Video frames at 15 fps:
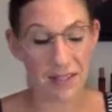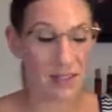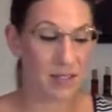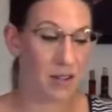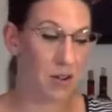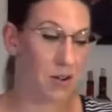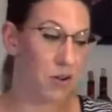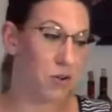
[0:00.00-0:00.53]

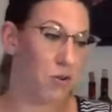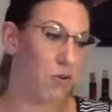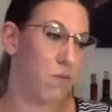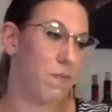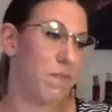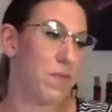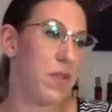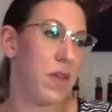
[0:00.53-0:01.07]
So
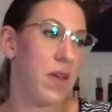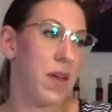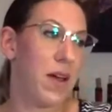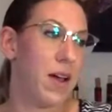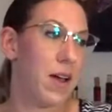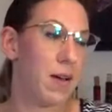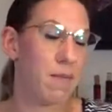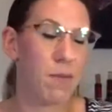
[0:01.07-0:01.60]

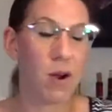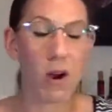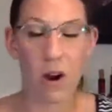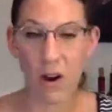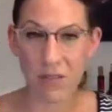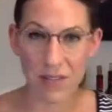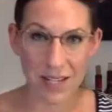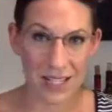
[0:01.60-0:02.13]

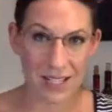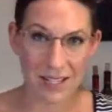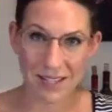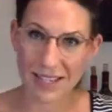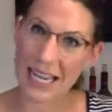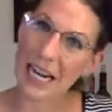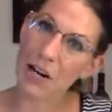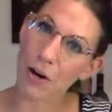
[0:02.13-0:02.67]
on this
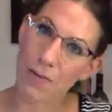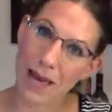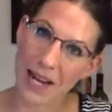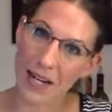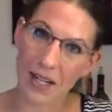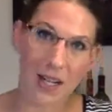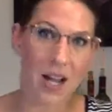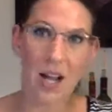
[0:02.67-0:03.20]

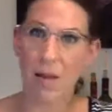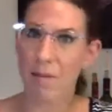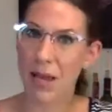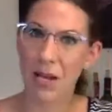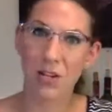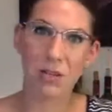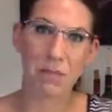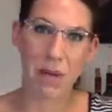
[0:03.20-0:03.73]
aromatic
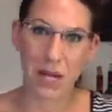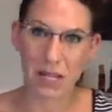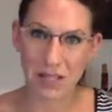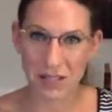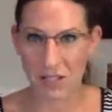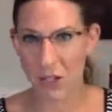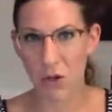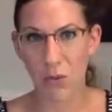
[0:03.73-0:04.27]
compound bus,
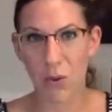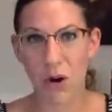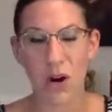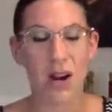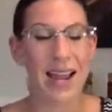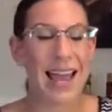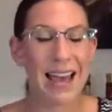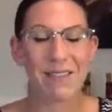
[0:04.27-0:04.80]
you
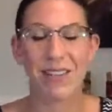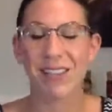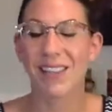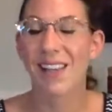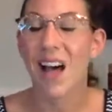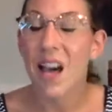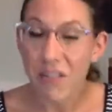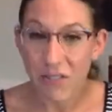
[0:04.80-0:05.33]
have a
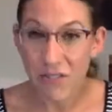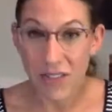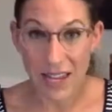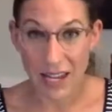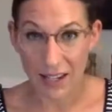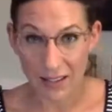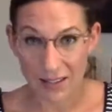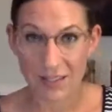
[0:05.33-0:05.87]
lot of
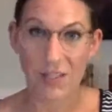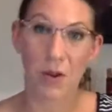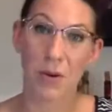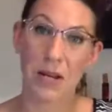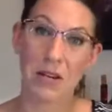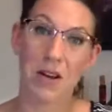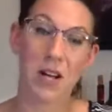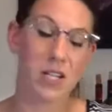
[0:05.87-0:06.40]
things going on.